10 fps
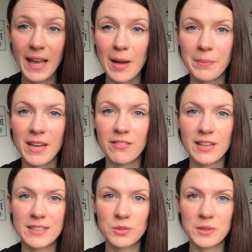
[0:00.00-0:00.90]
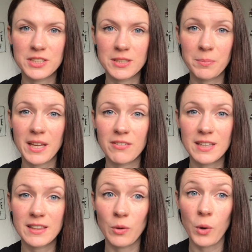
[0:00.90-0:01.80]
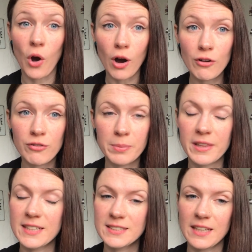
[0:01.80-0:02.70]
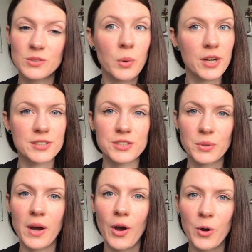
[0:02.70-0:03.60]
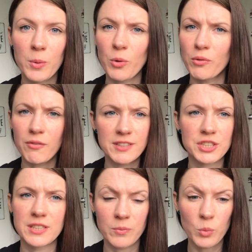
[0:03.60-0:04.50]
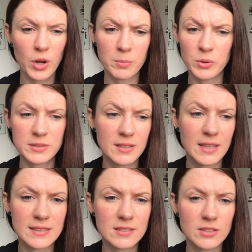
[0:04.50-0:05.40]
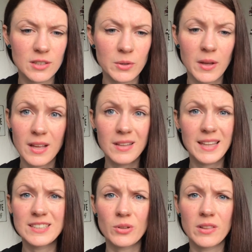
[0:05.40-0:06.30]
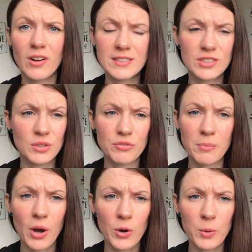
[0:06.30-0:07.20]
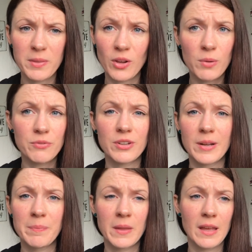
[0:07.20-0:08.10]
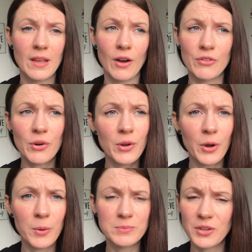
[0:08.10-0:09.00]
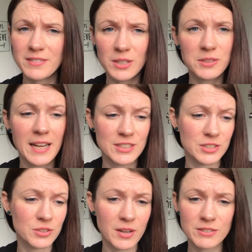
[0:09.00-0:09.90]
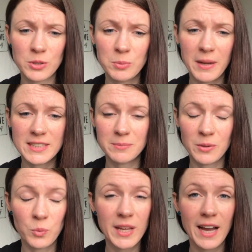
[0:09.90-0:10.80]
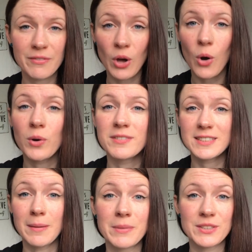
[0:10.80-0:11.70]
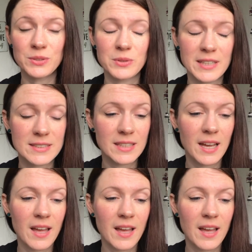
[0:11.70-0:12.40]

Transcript: CAP period, which is a period that we're off, but they set us work to do at home, or revision workbooks and things to do, things online to do from home in the comfort of your own home. Don't have to go to lectures, don't have to go to placement. We have the whole of December to do this.